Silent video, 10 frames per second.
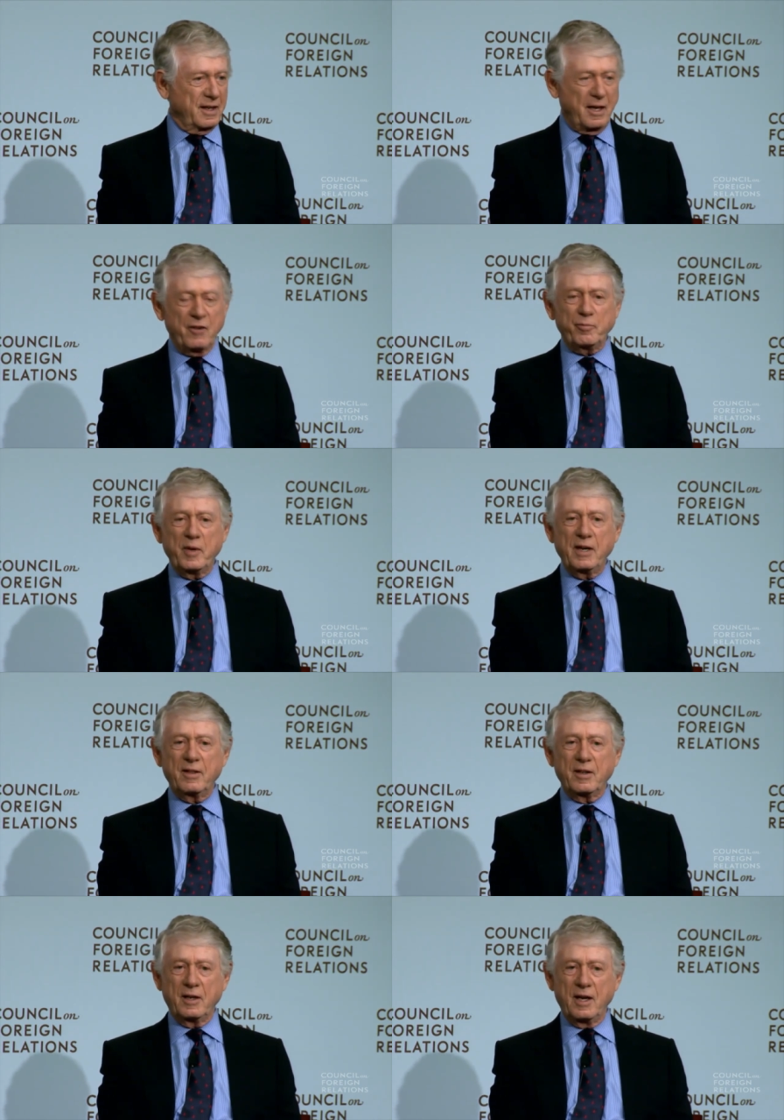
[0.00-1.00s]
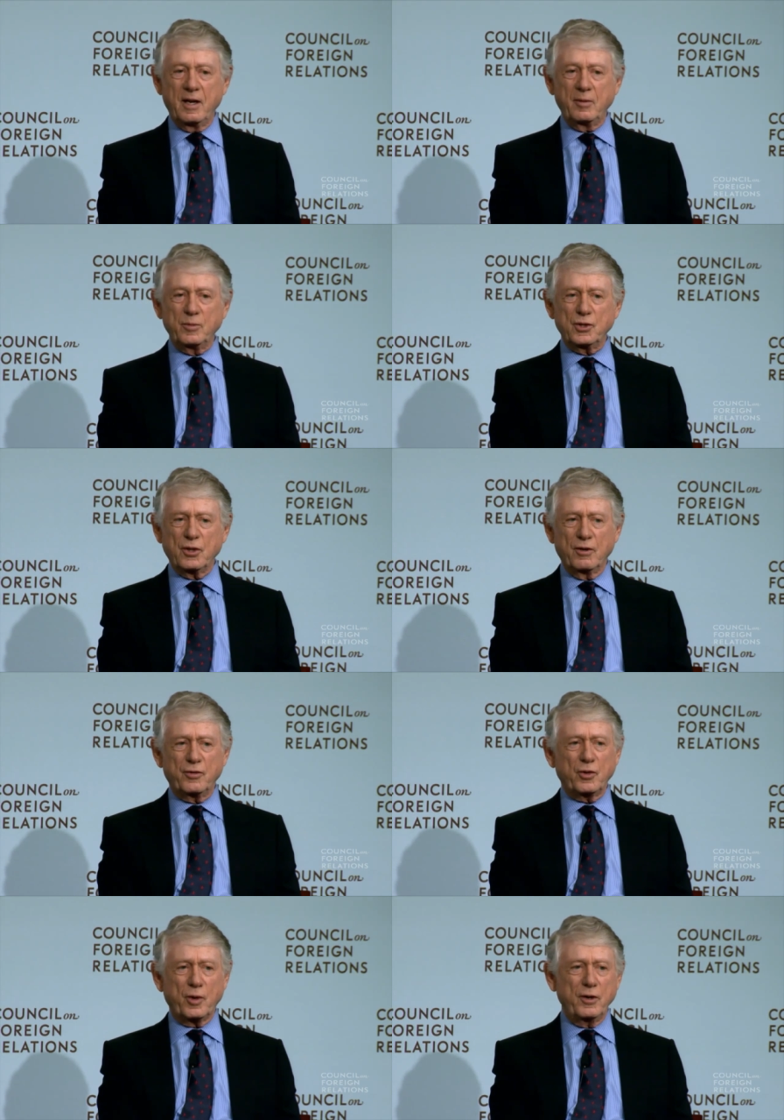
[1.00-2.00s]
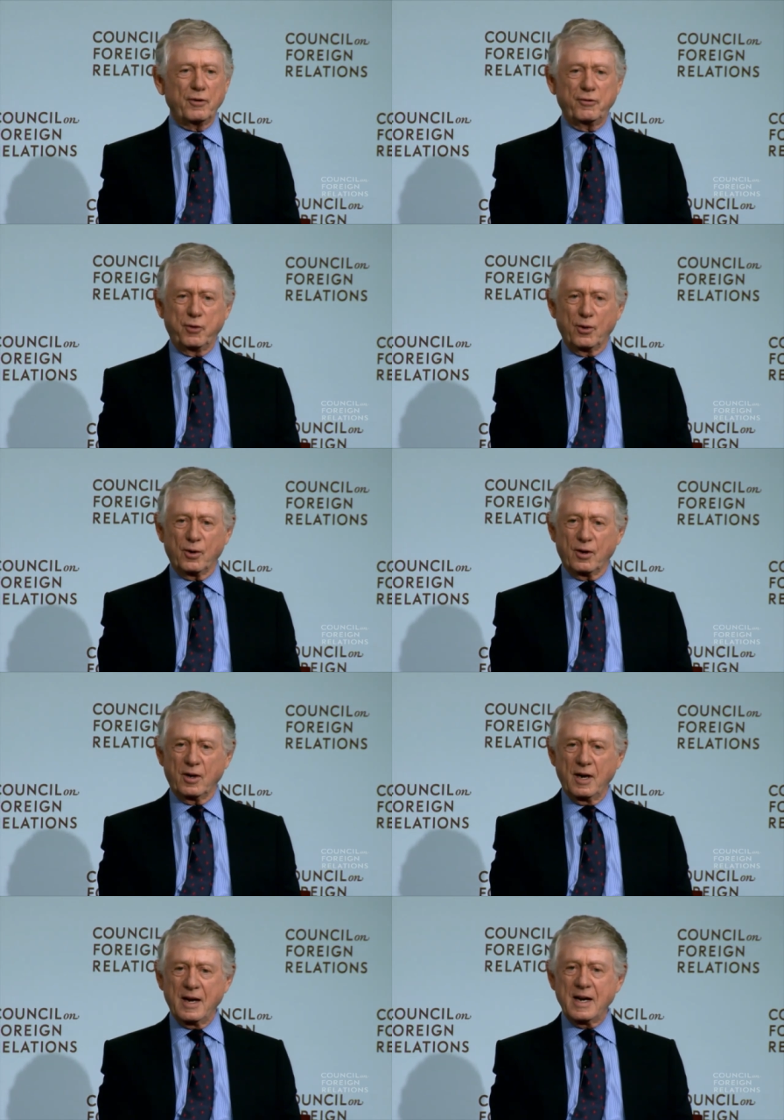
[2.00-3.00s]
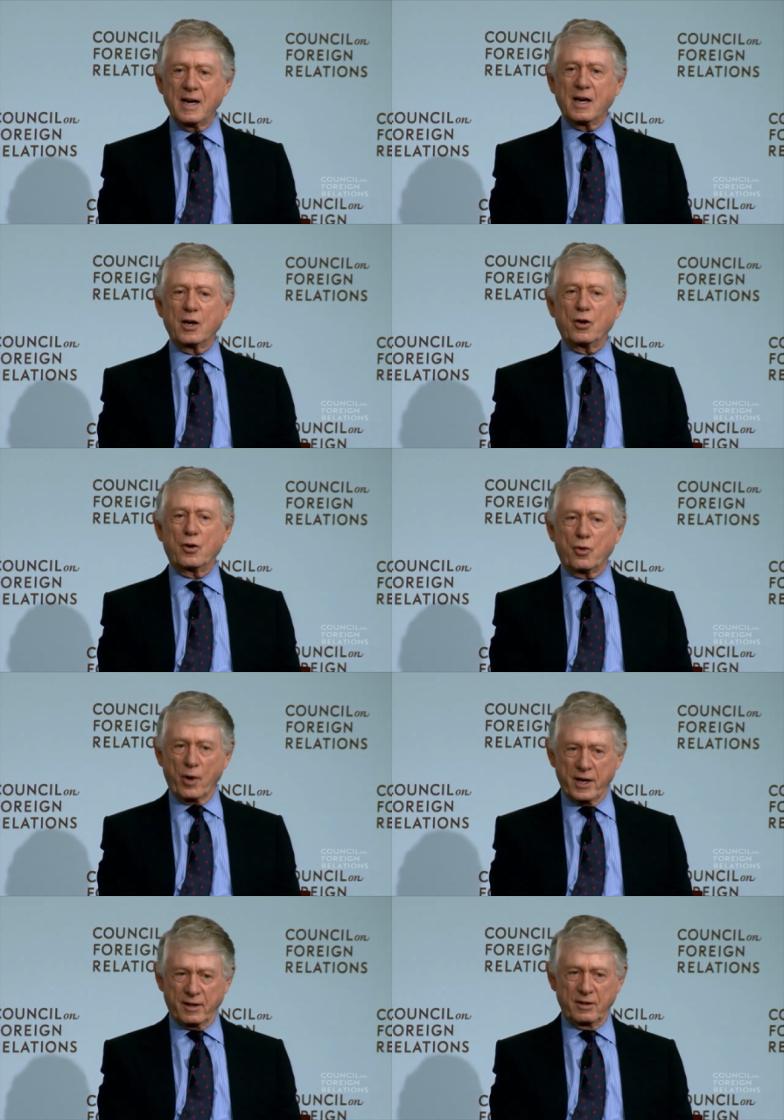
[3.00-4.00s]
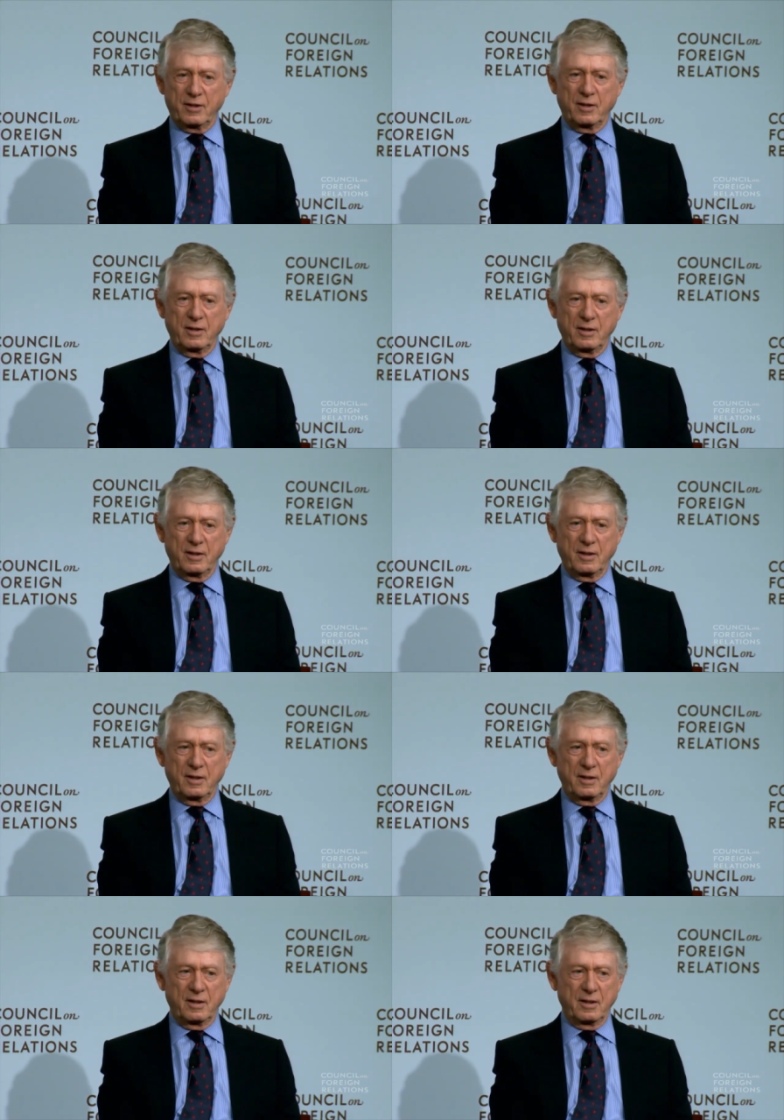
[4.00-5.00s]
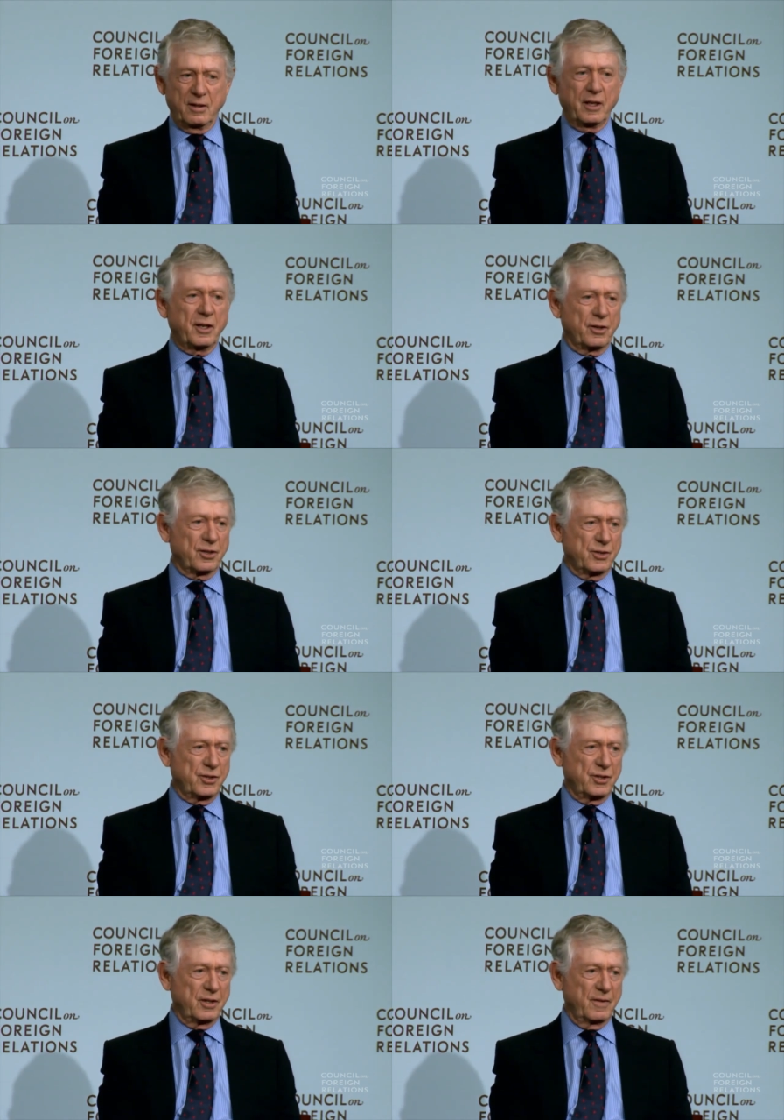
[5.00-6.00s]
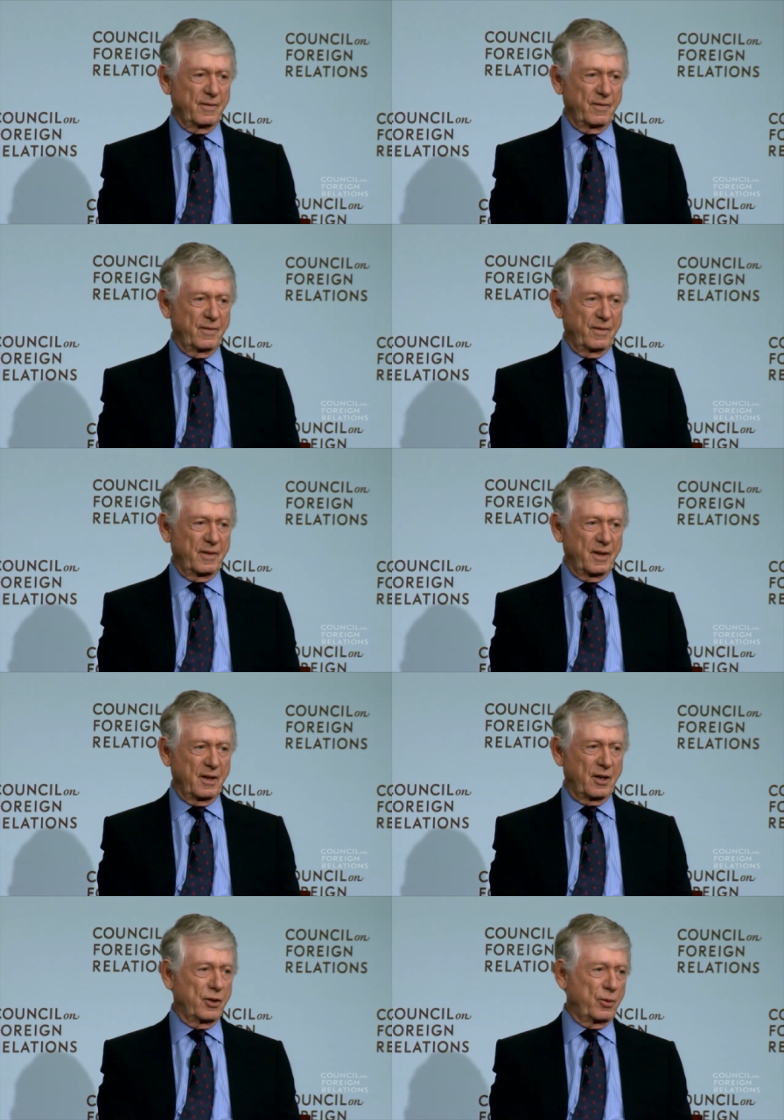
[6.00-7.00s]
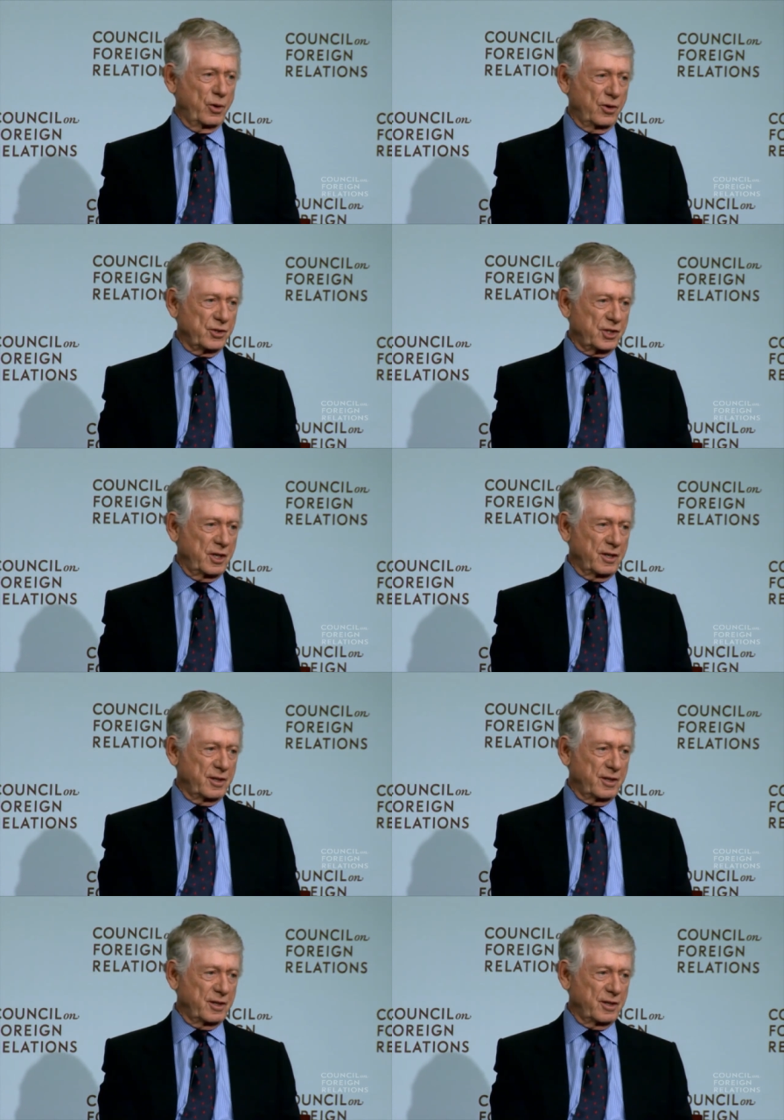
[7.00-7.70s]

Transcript: Give me the names of three or four great leaders on the world stage.